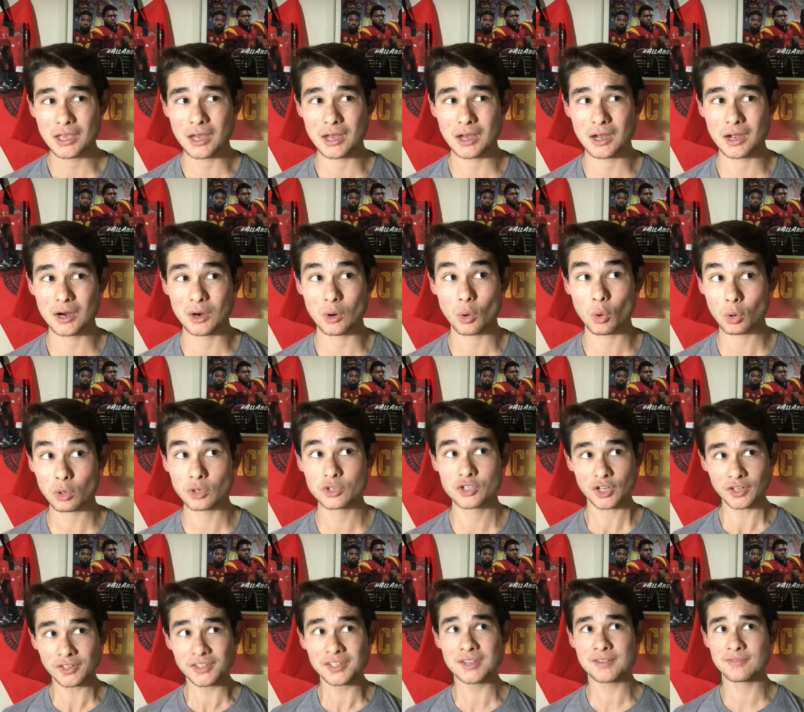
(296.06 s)
Uh, or
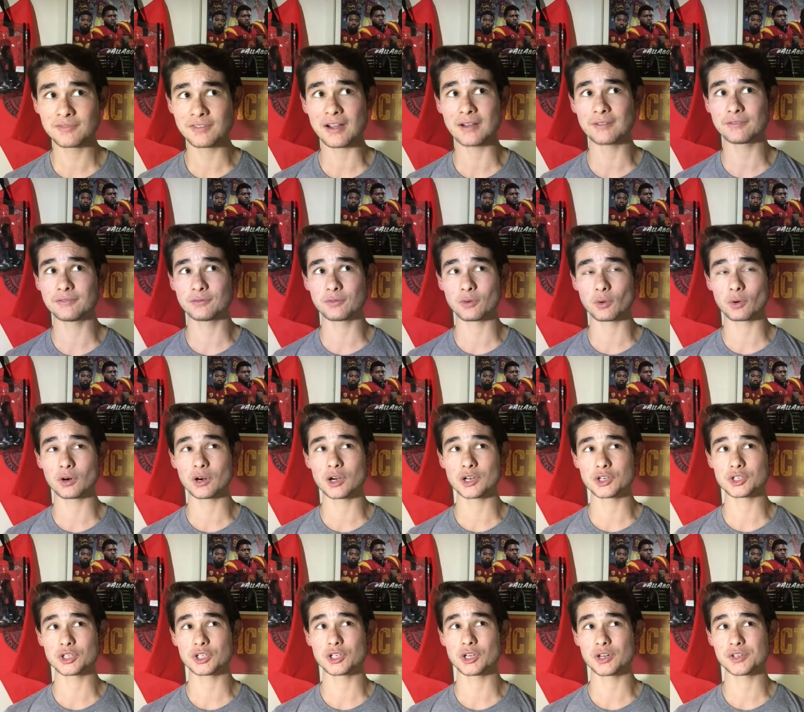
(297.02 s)
does he have four
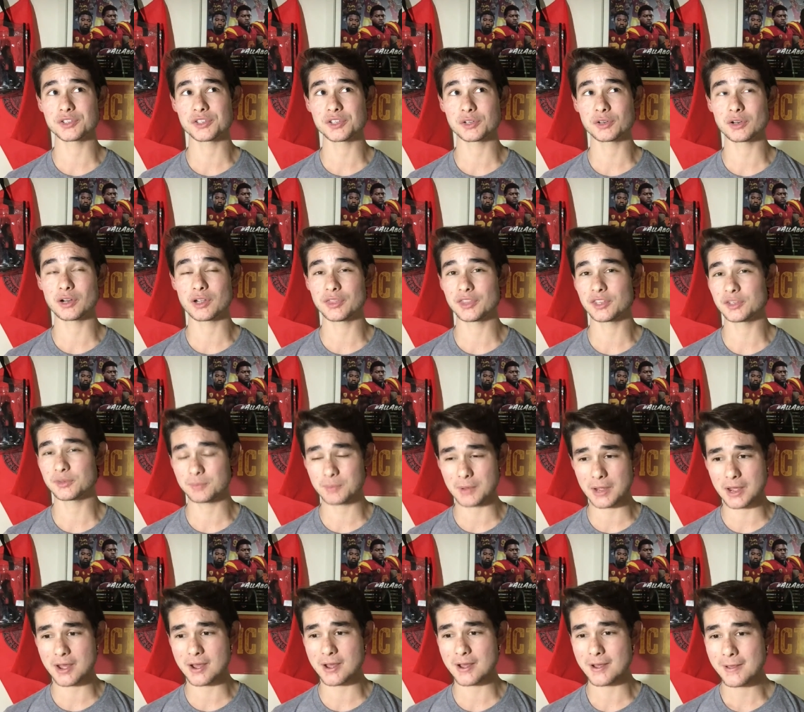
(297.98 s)
hundred yards on the ground? This
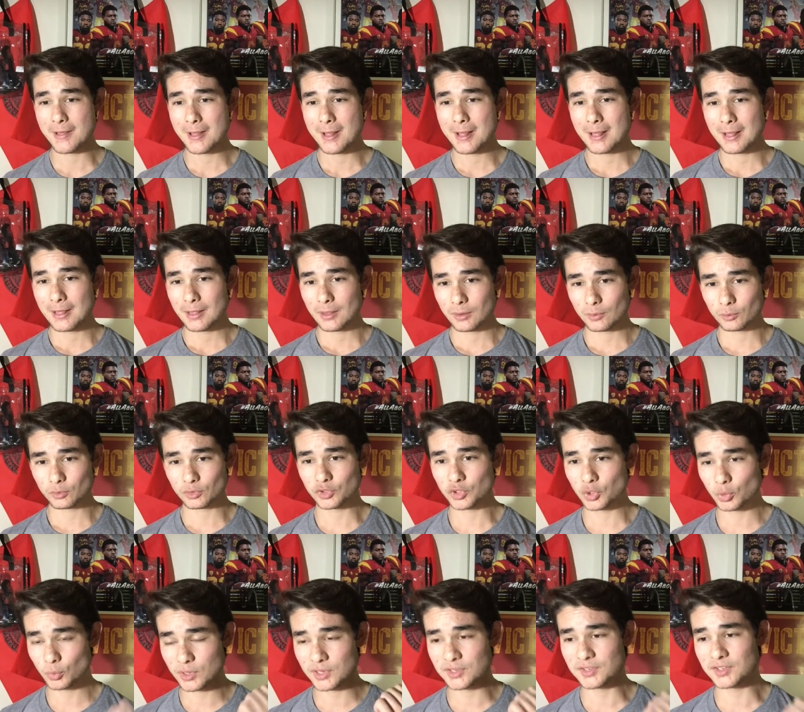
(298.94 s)
uh,
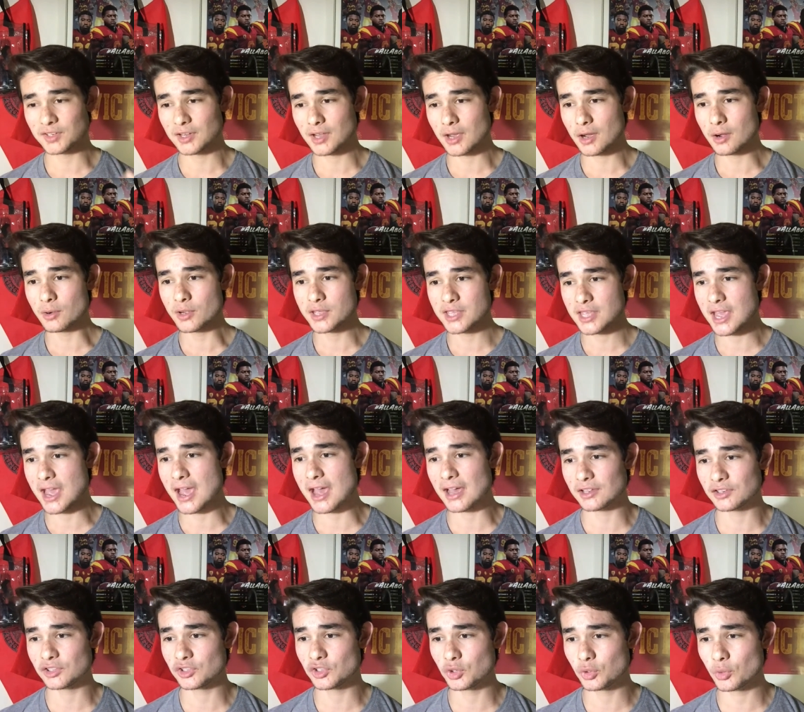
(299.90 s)
Two weeks ago, he
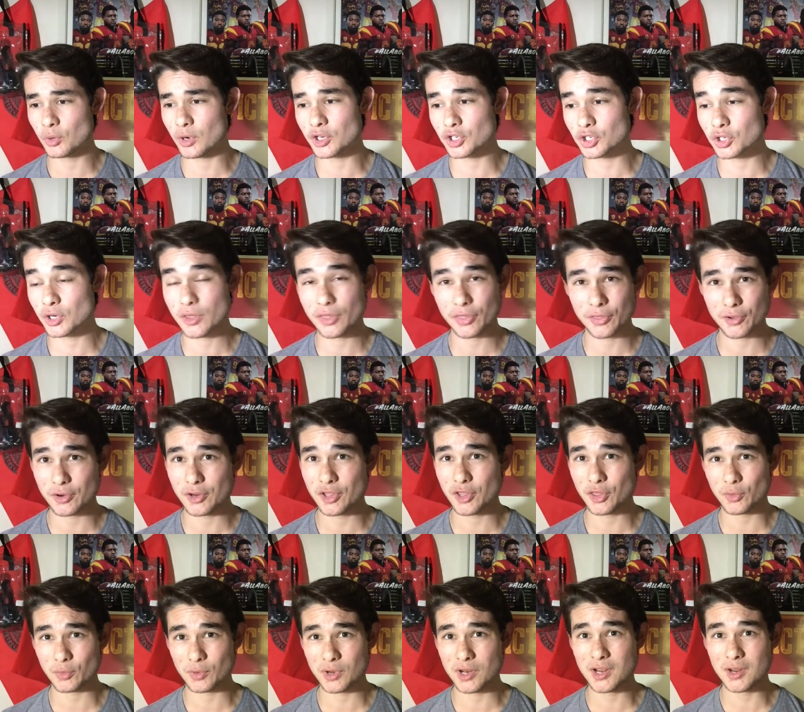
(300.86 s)
had two hundred
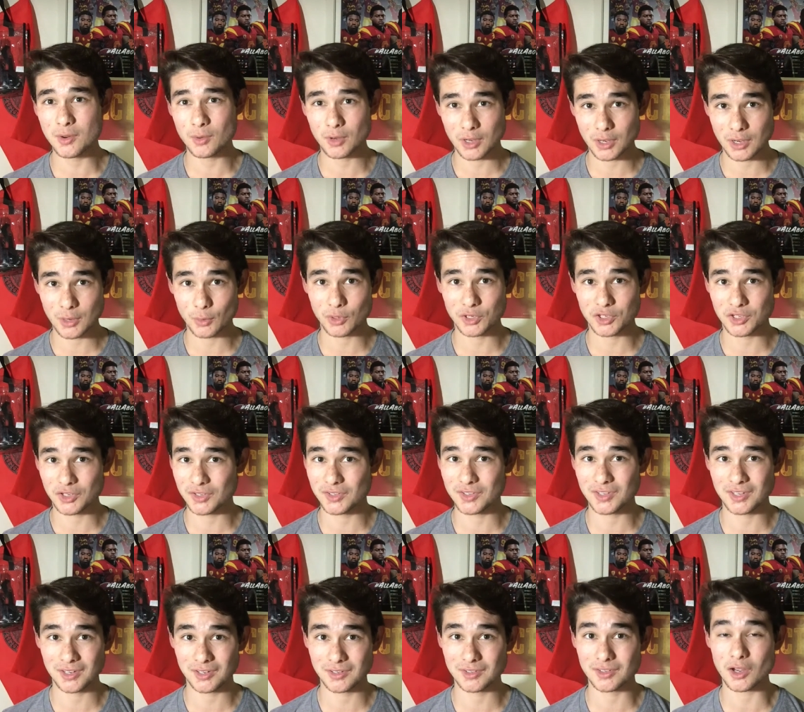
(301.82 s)
thirty-three, uh, which
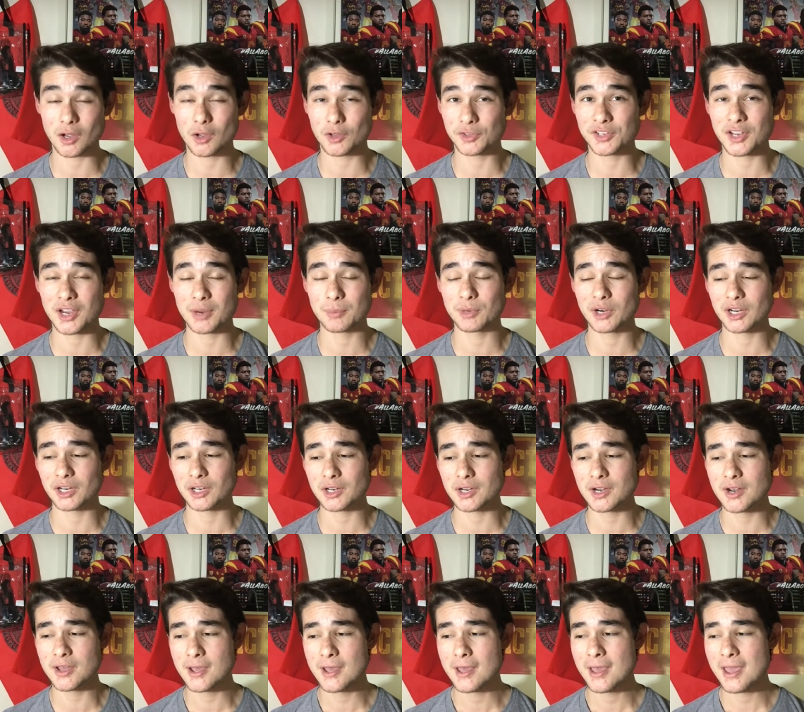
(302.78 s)
is his all-time
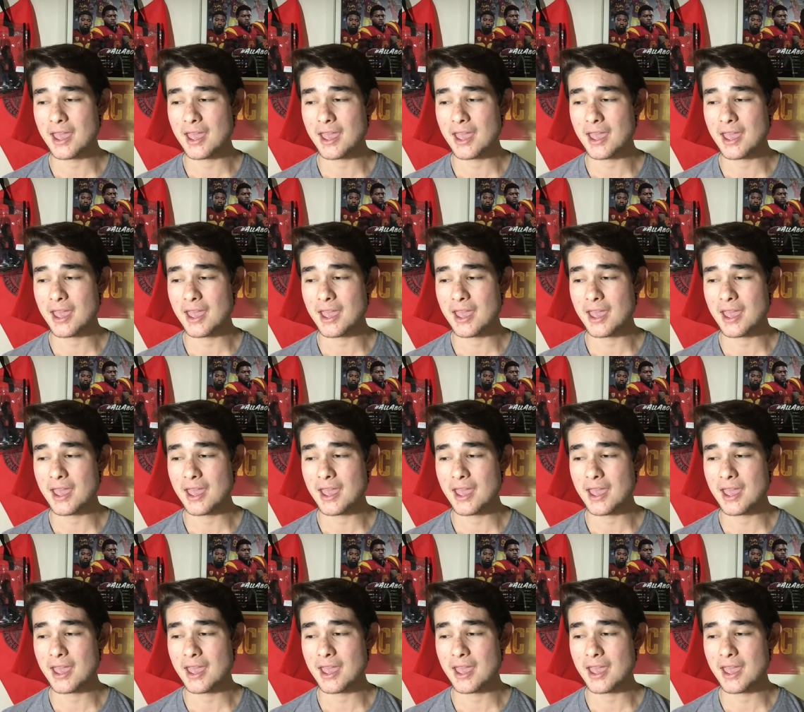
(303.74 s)
record.